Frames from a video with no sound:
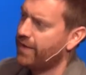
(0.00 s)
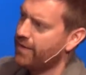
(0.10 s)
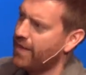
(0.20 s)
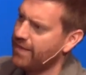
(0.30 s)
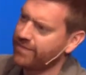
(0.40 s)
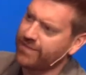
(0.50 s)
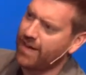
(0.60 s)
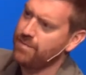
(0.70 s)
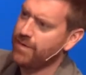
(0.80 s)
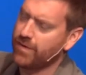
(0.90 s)
kind of that
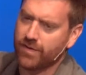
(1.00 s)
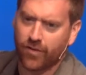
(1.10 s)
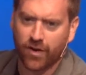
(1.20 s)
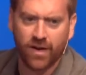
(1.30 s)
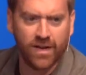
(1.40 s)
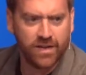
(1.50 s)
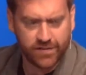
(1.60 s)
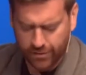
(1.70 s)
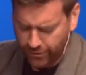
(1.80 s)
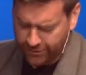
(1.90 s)
time period of our
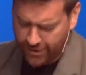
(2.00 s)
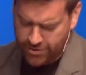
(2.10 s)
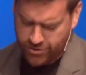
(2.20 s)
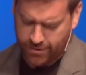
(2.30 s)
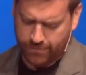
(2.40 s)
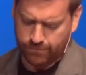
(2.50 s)
civilization.